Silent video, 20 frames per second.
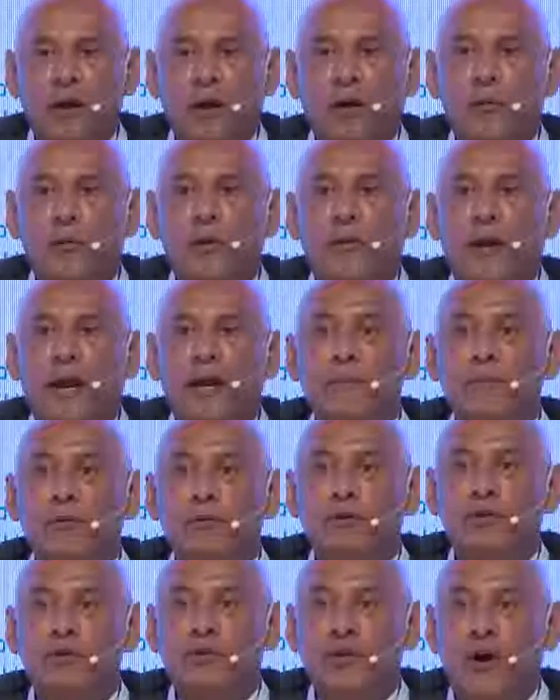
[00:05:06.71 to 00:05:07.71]
Uh, we were
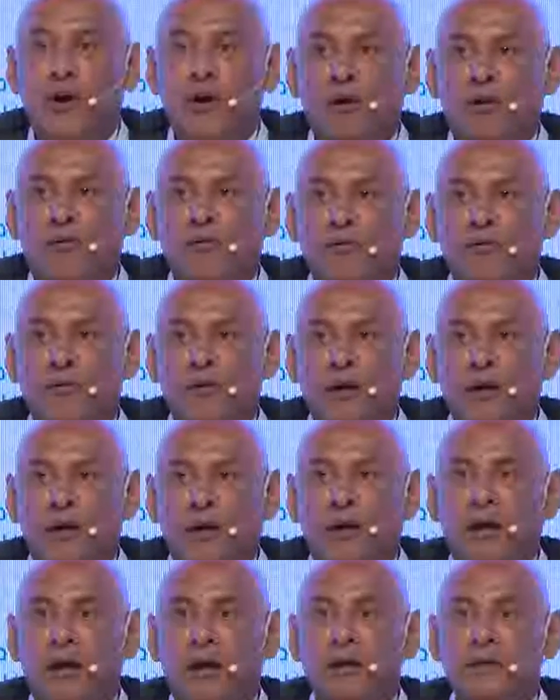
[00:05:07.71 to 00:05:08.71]
able to solve
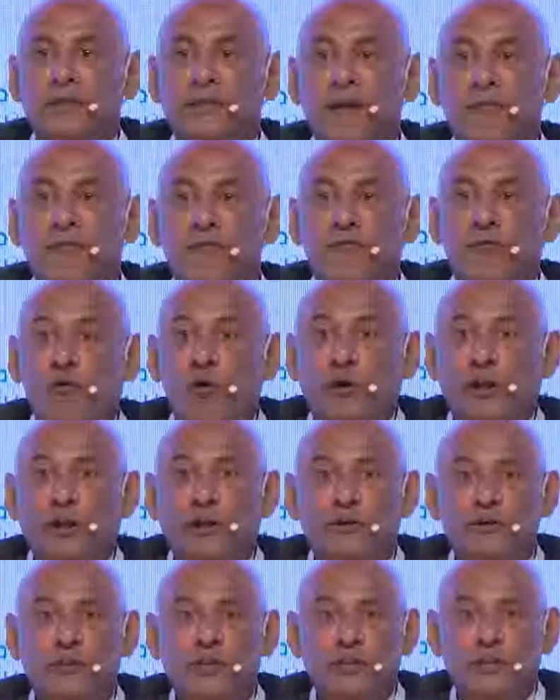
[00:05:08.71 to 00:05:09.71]
Uh, some forty
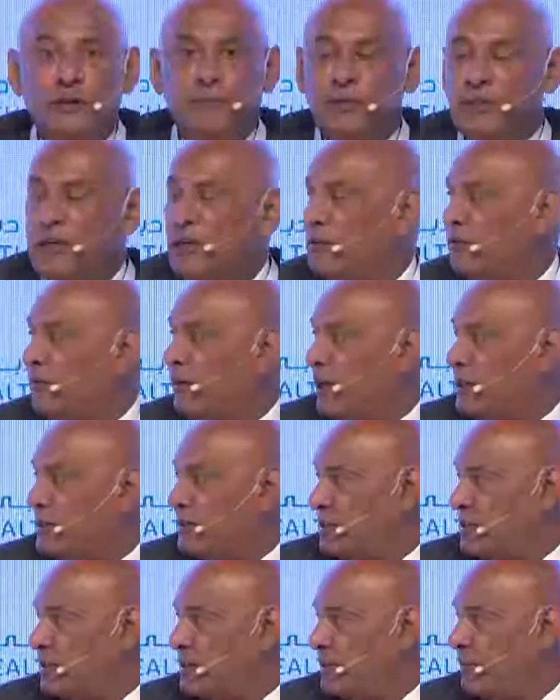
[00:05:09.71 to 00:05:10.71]
to sixty percent of
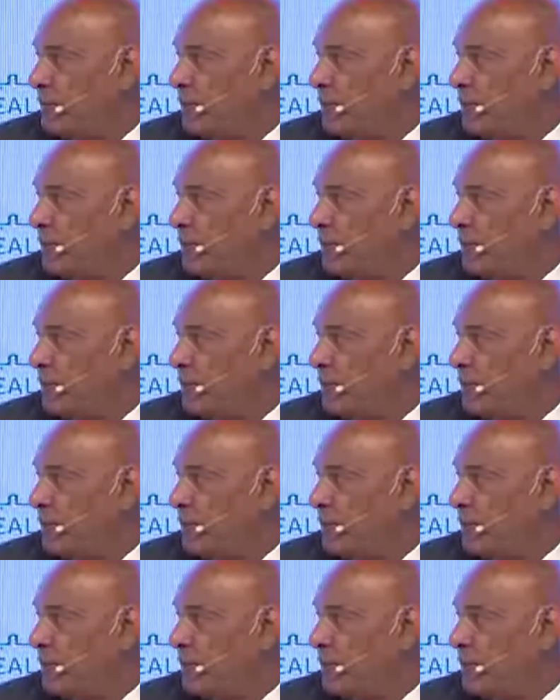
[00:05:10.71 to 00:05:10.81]
cases